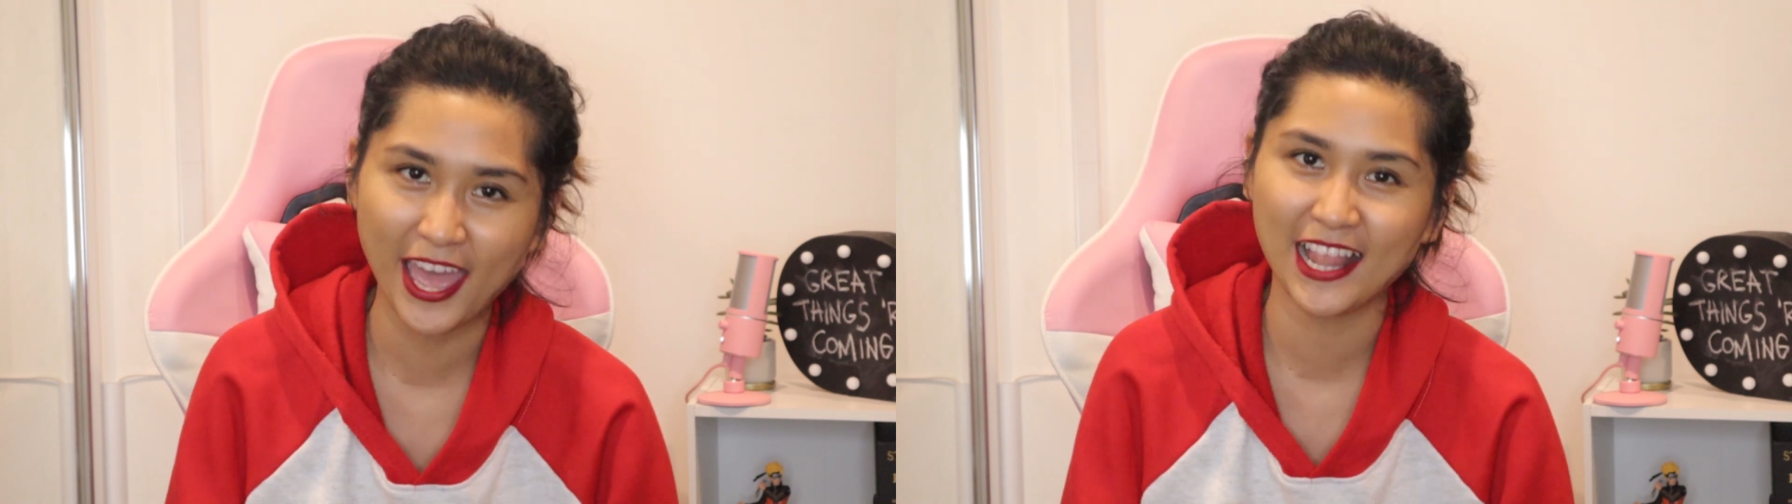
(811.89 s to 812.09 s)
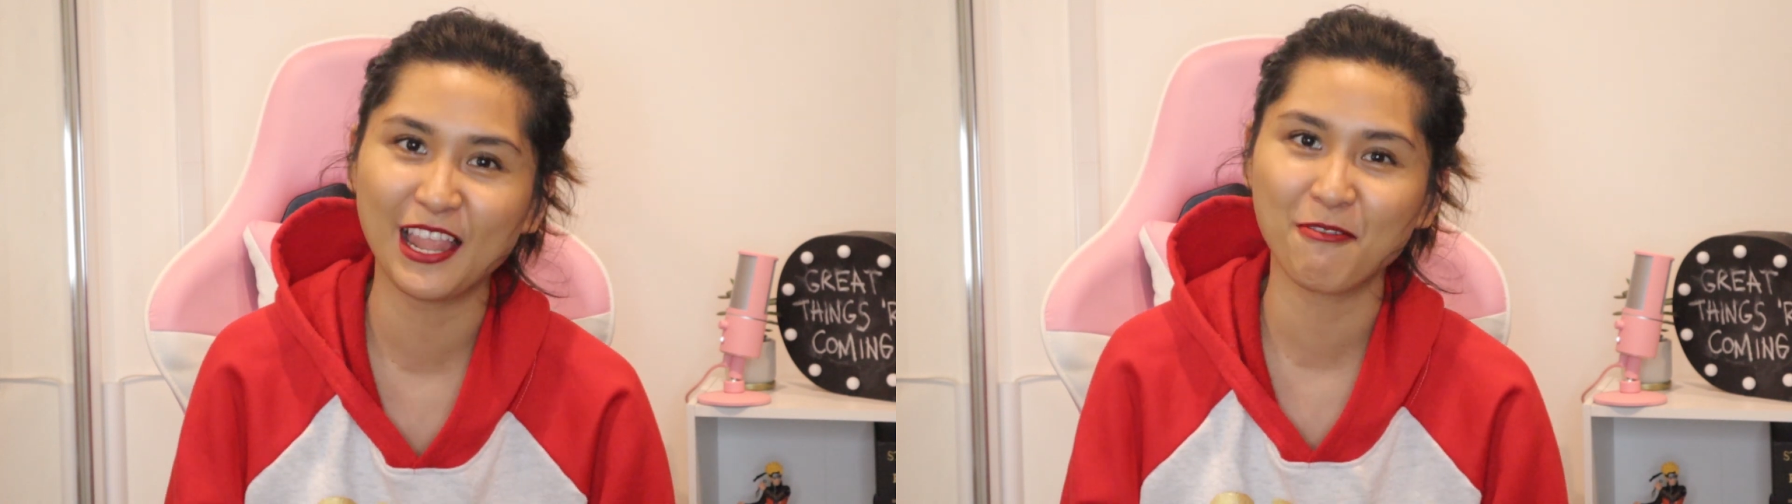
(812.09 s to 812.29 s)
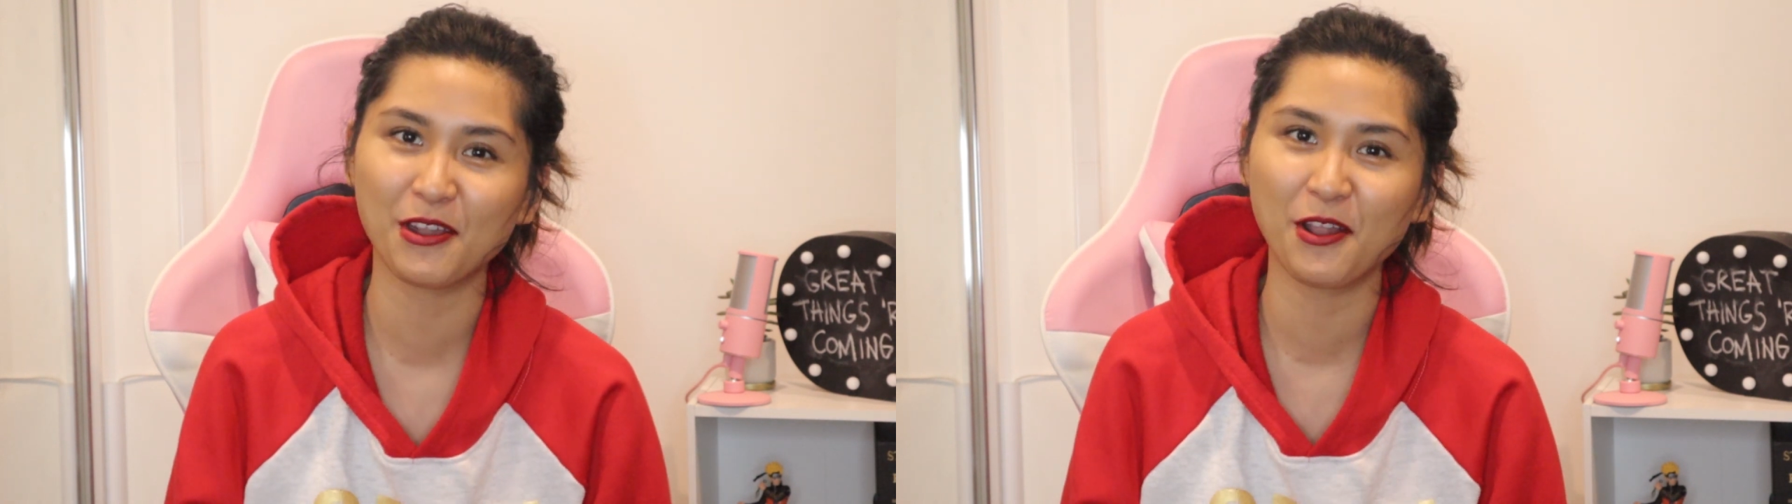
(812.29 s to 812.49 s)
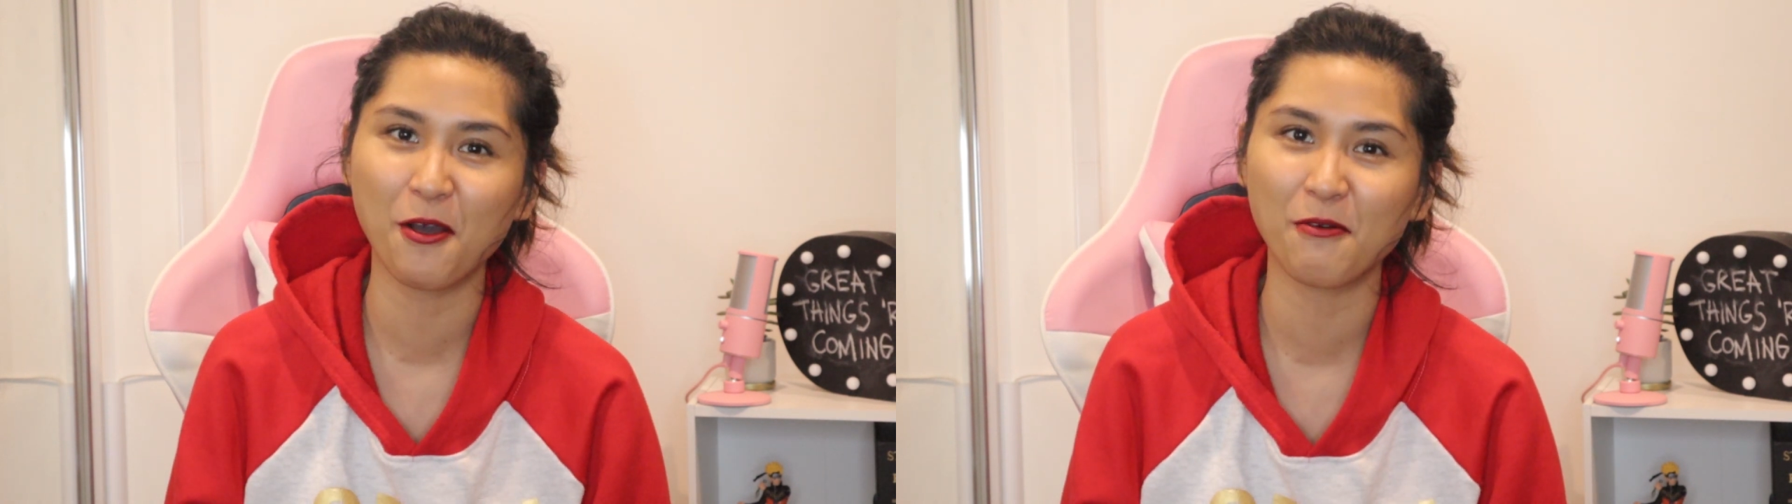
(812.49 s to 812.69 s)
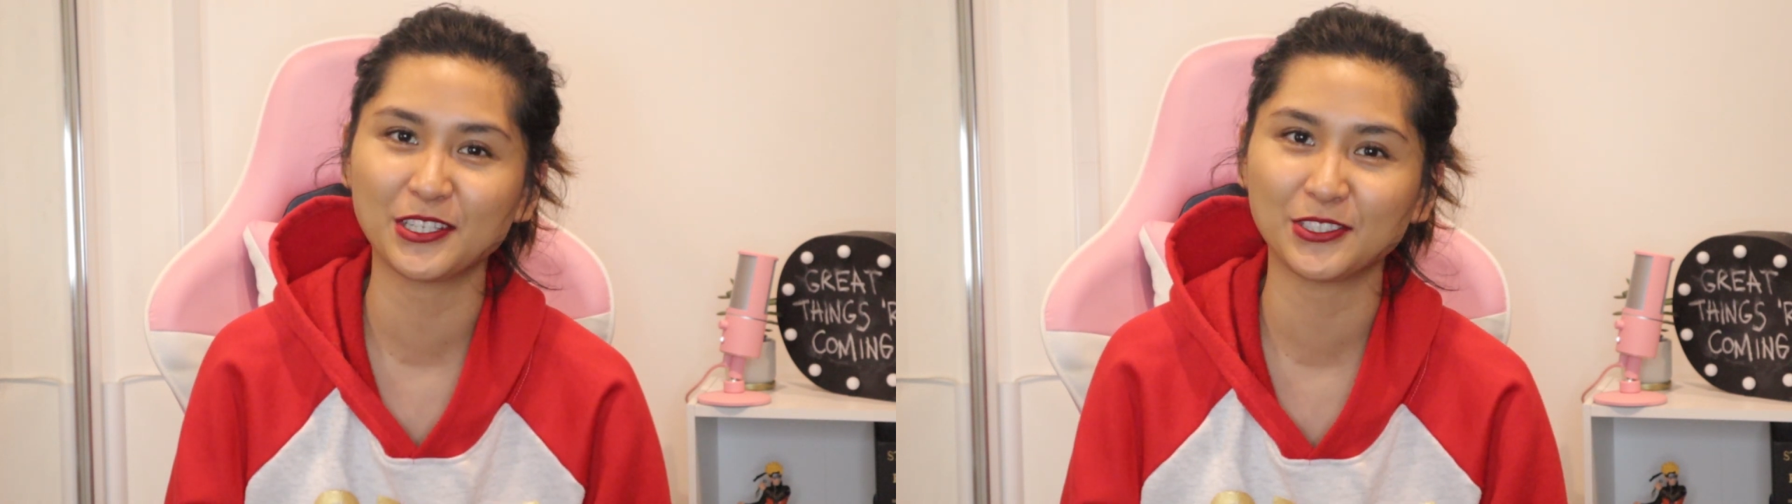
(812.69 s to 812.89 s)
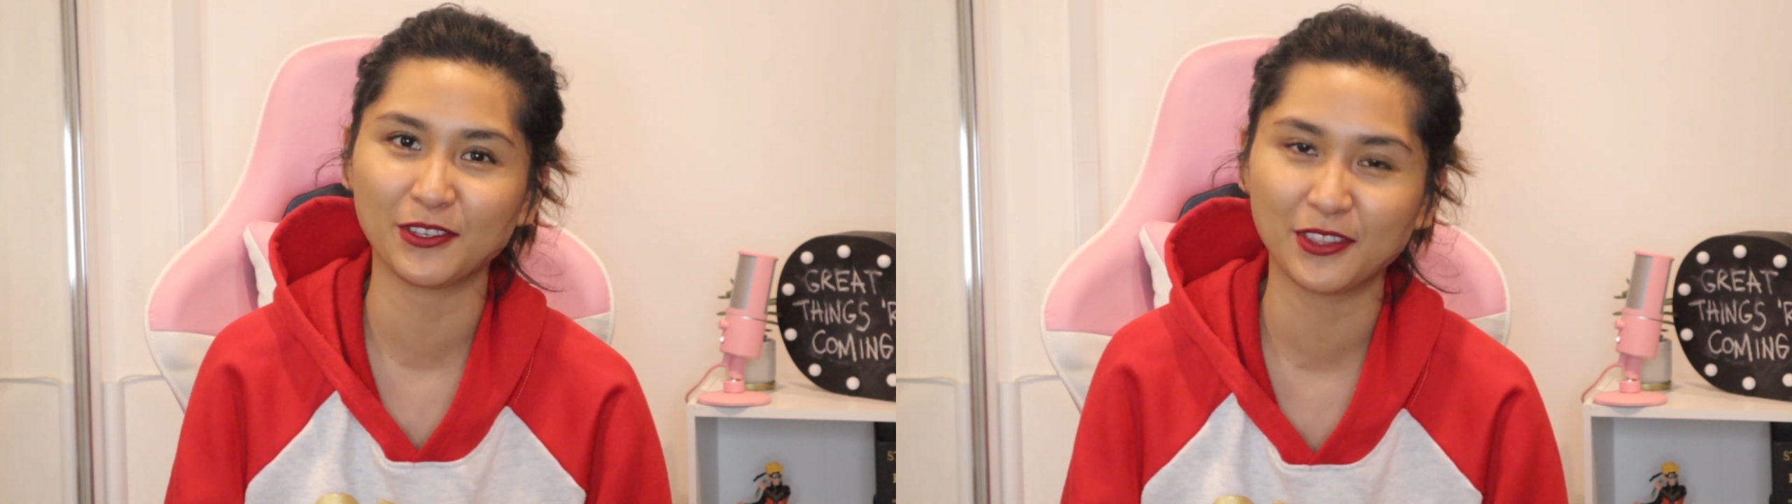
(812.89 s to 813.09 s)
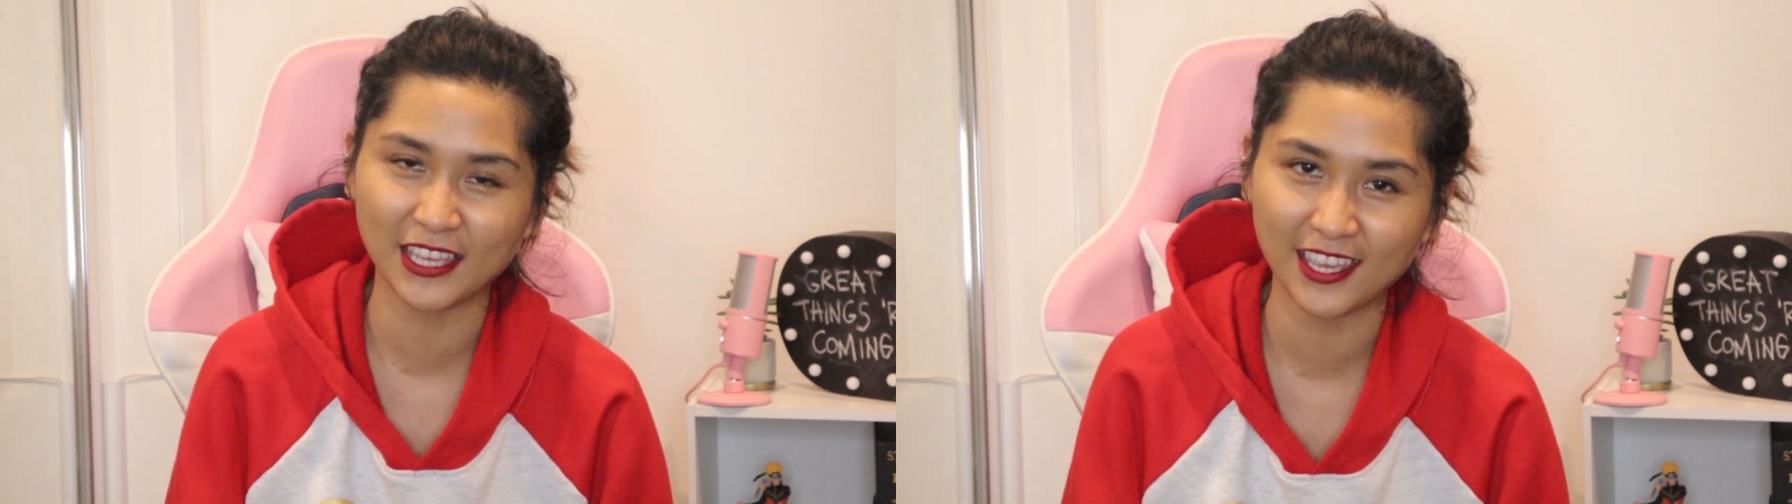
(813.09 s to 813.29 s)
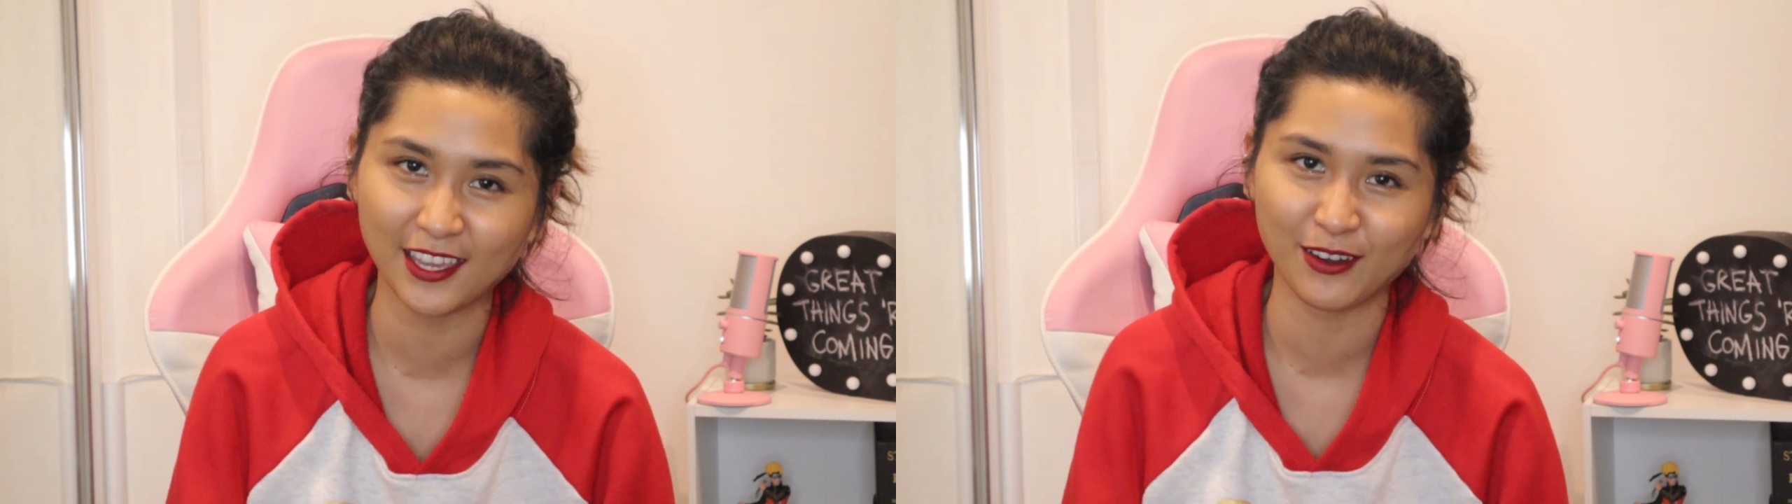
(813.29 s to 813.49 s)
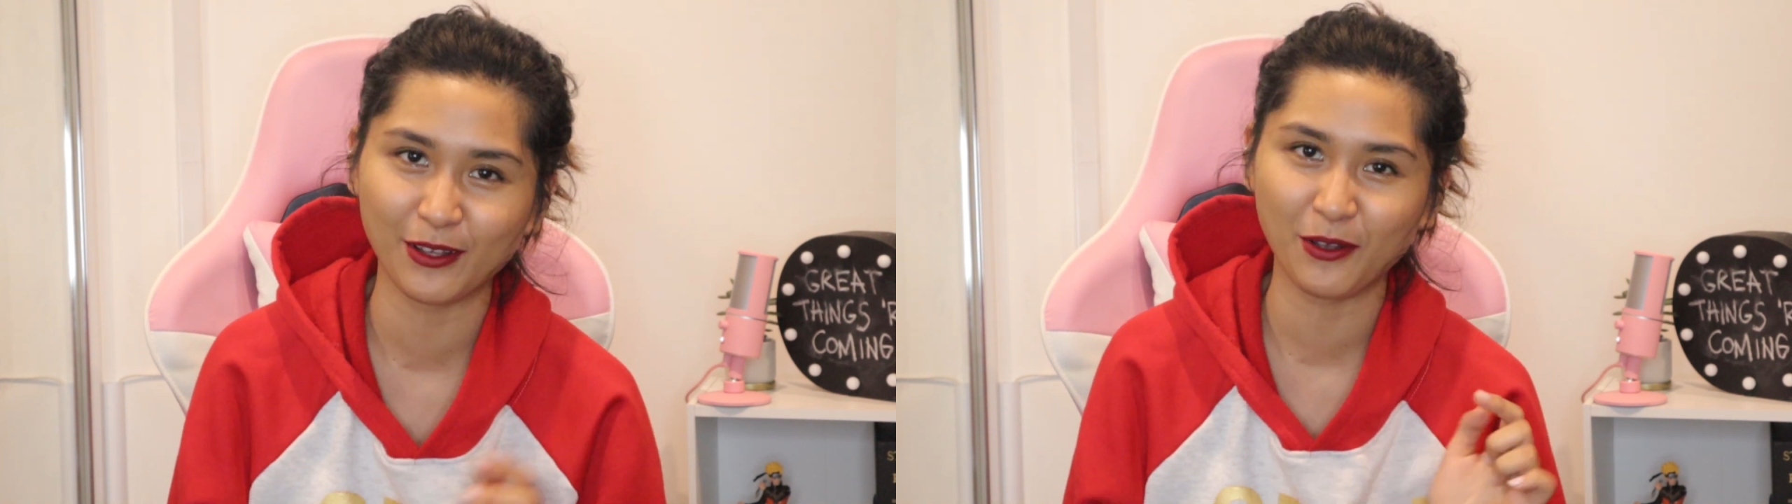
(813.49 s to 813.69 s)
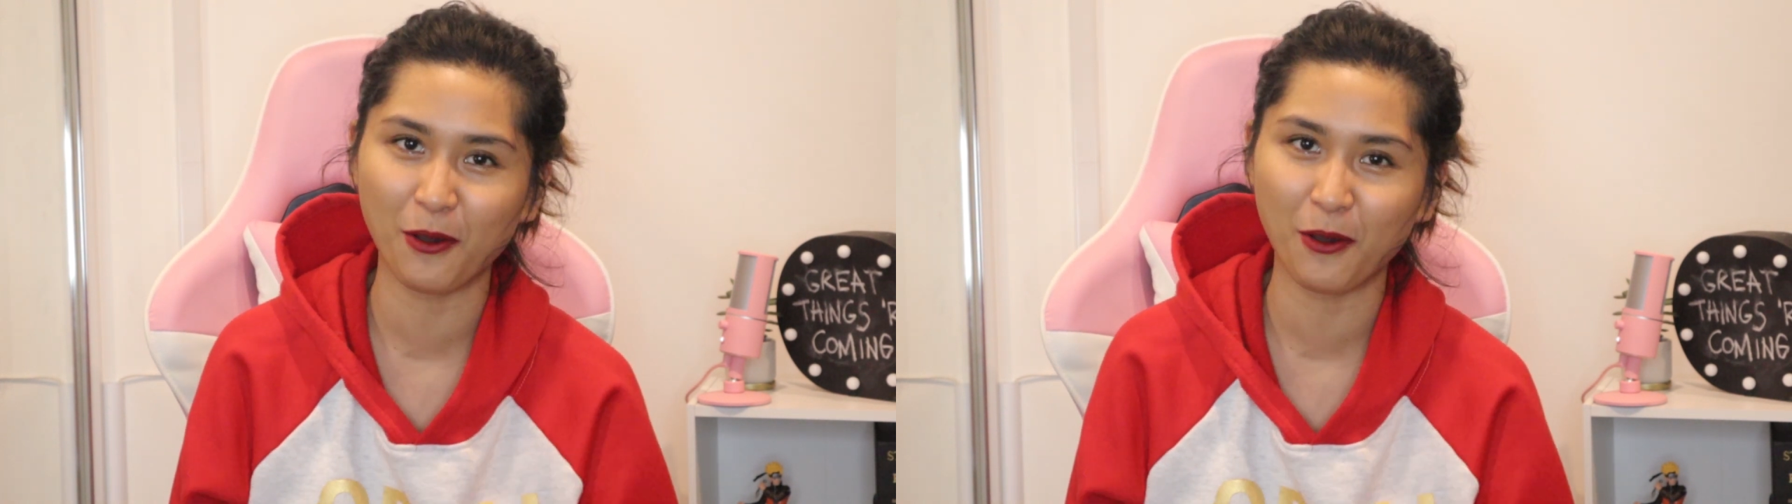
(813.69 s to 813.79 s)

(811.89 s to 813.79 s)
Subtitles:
And let me know what you think in the